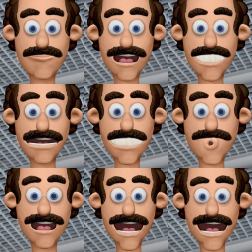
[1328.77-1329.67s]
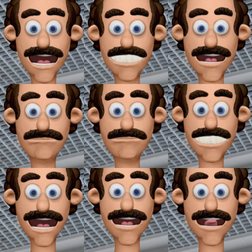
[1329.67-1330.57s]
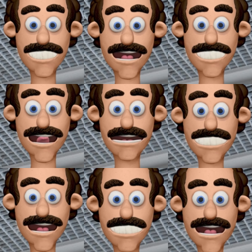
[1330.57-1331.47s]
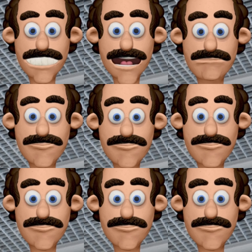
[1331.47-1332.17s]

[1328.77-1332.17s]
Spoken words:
reduce the reliance on mechanical ventilation systems,